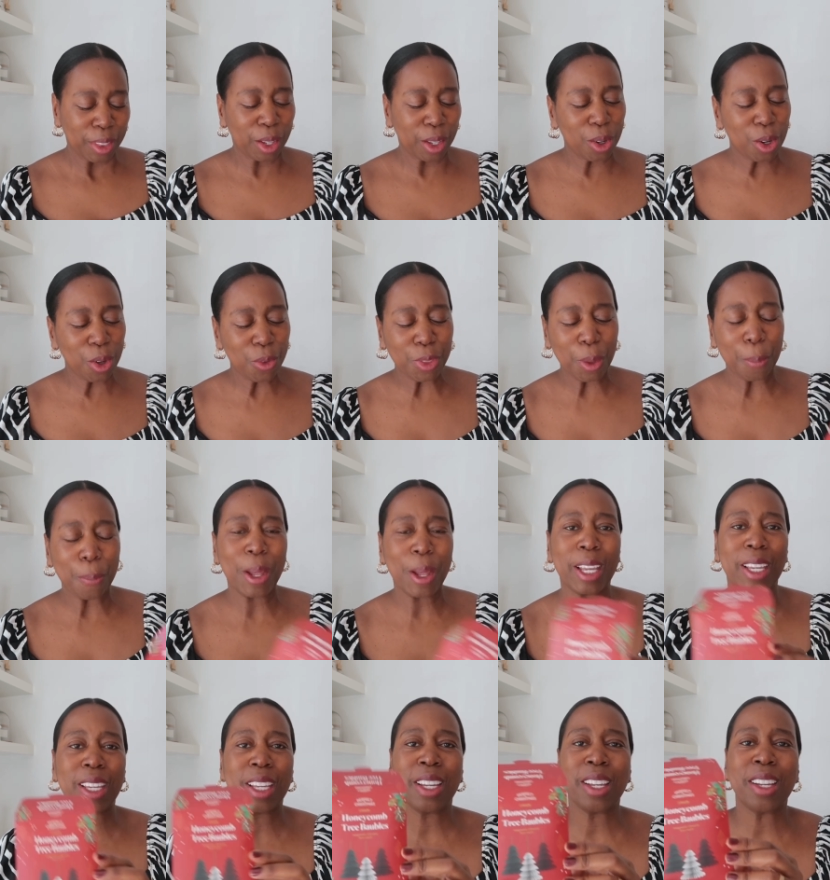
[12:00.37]
Now, on the
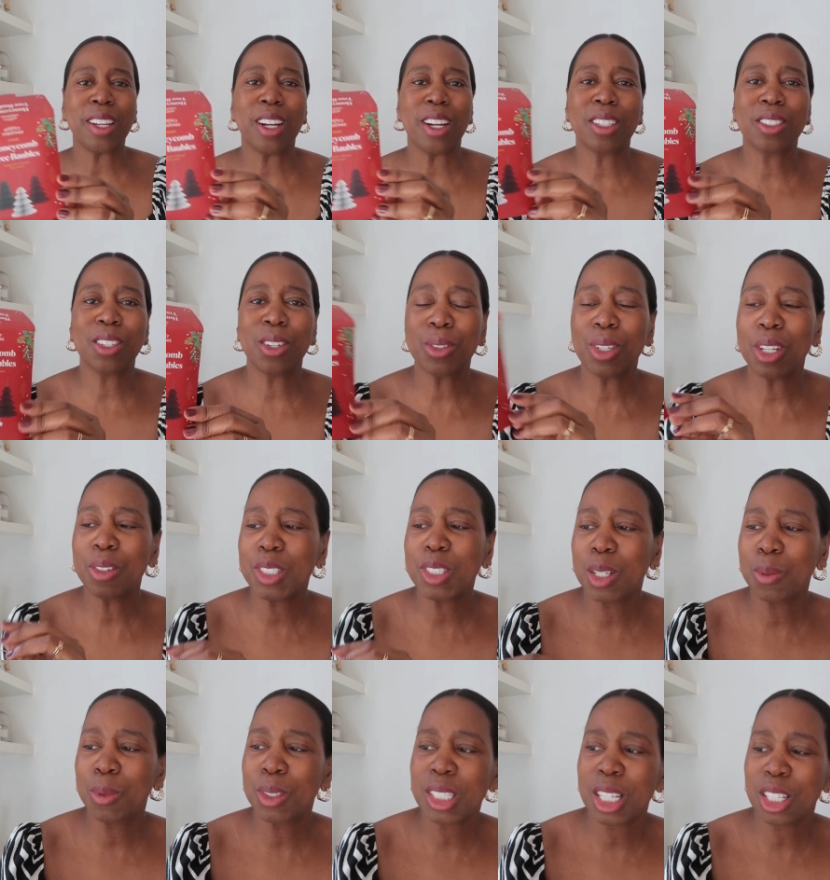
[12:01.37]
packet, I don't know if
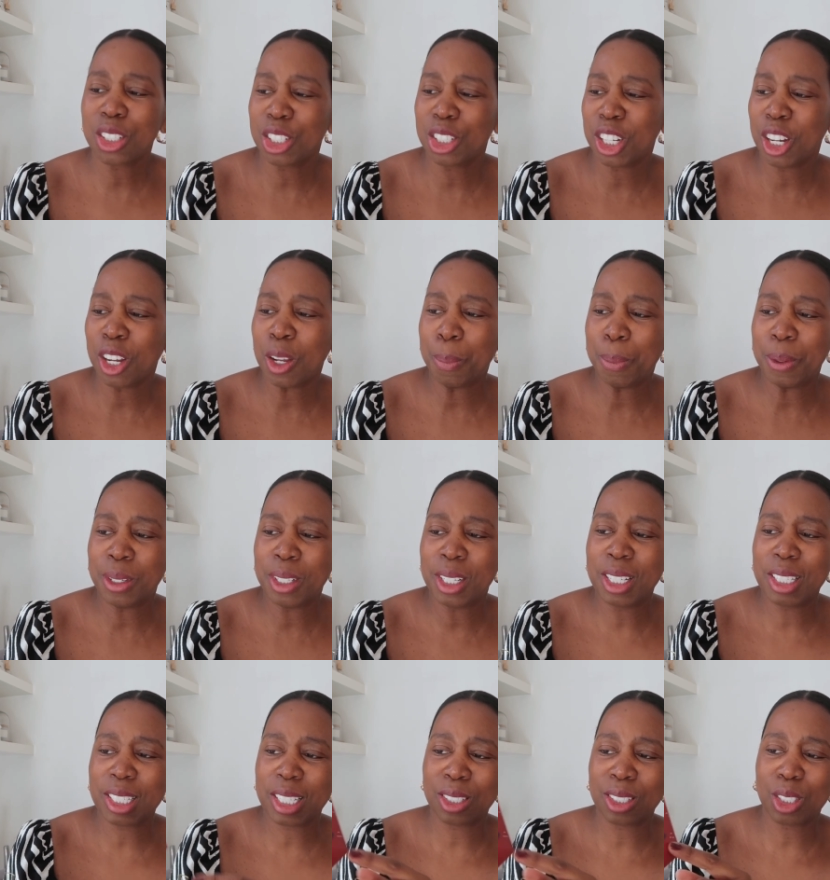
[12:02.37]
someone's actually opened
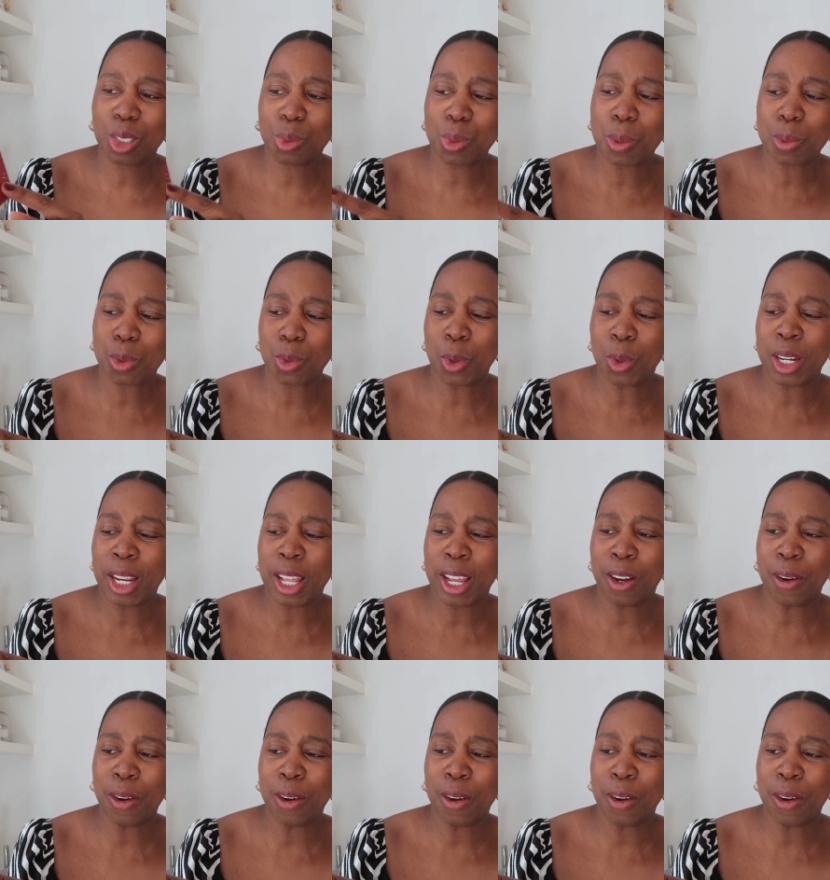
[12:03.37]
this and swapped one